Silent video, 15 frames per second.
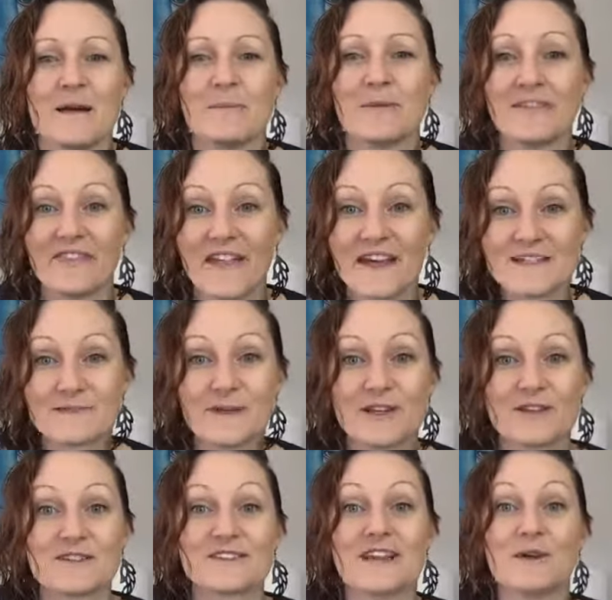But that's
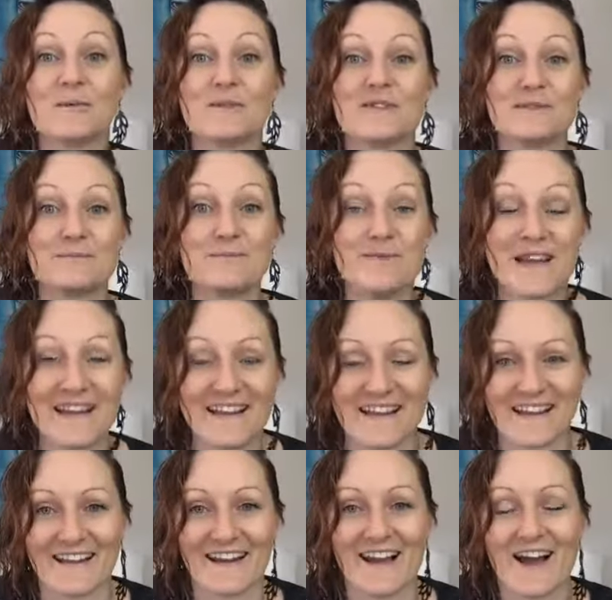because it was
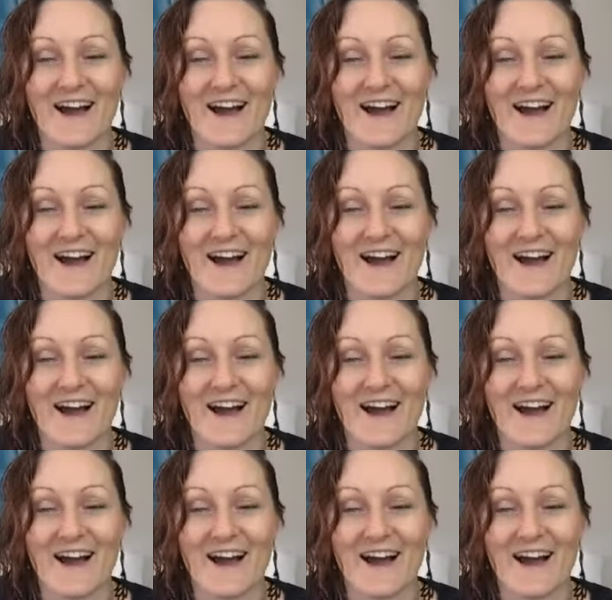me.